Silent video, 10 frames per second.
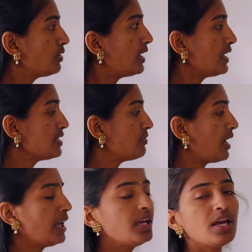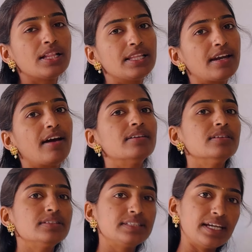that is why there are
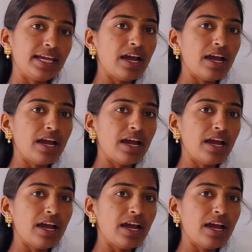three